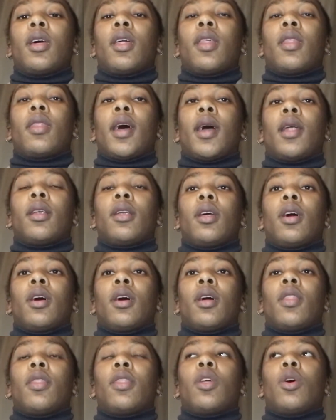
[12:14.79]
that
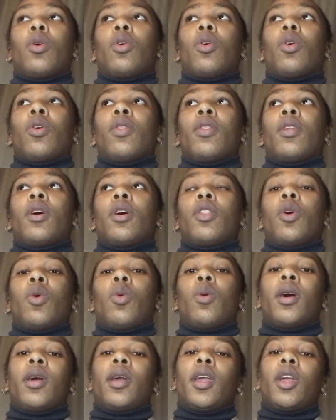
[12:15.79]
the
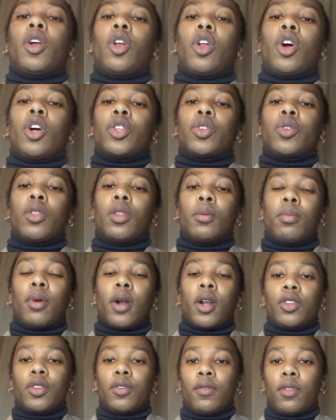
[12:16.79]
working class do the
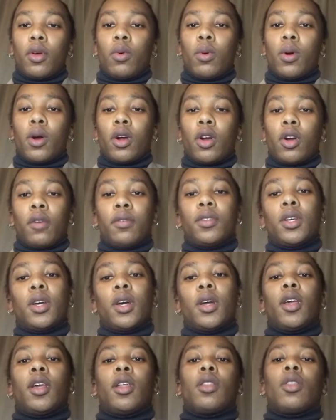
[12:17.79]
brunt of the work of
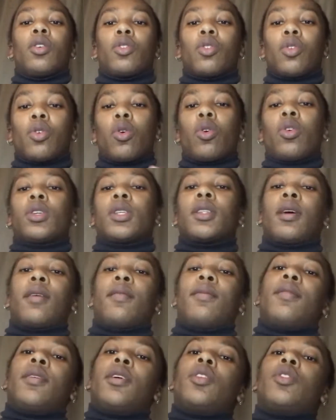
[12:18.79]
turning the raw
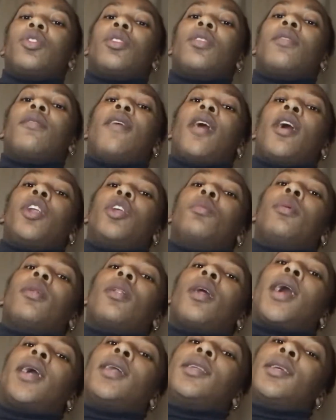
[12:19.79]
stuff into the valuable
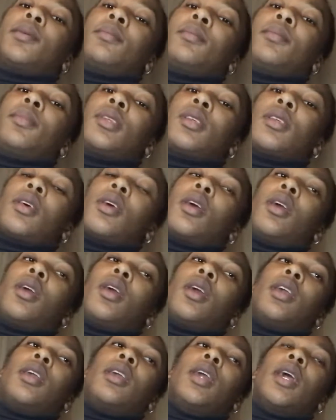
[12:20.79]
items,
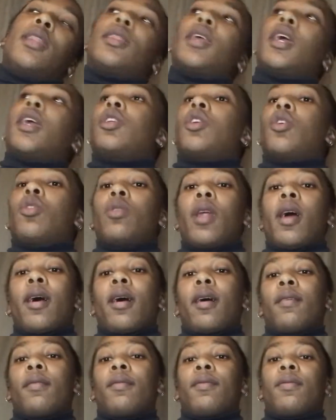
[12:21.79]
yet they don't
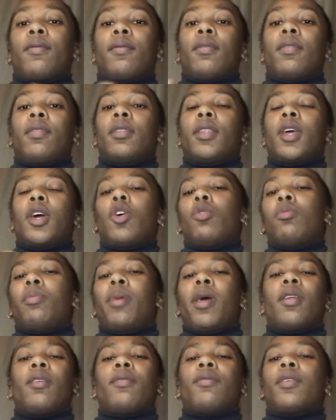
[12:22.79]

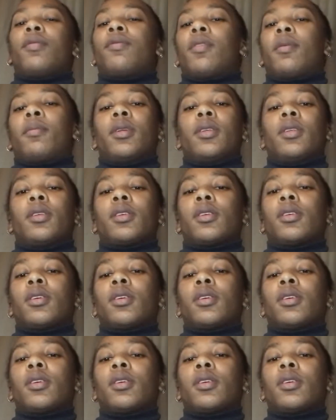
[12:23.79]
benefit from it.